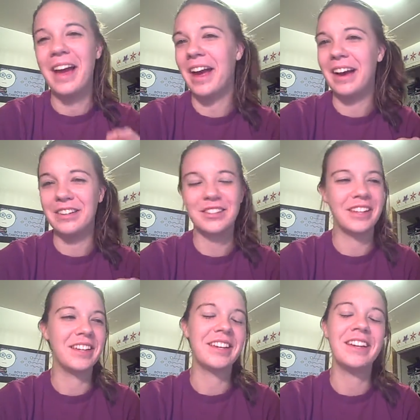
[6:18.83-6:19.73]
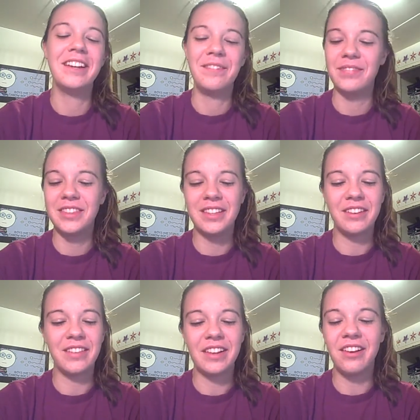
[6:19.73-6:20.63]
Hatch like you
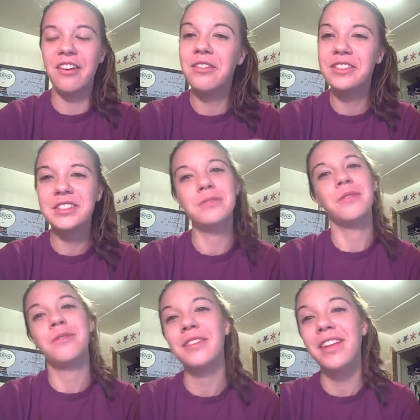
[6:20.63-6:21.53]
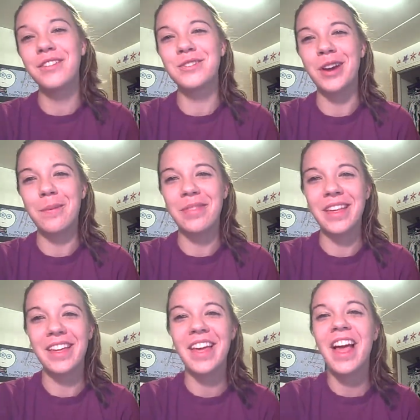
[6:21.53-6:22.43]
know, like, oh, we'll just vote for the other tribe
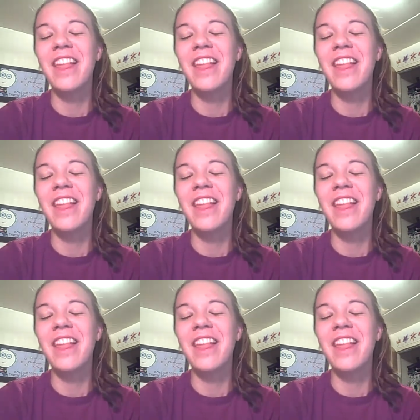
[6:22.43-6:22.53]
thing.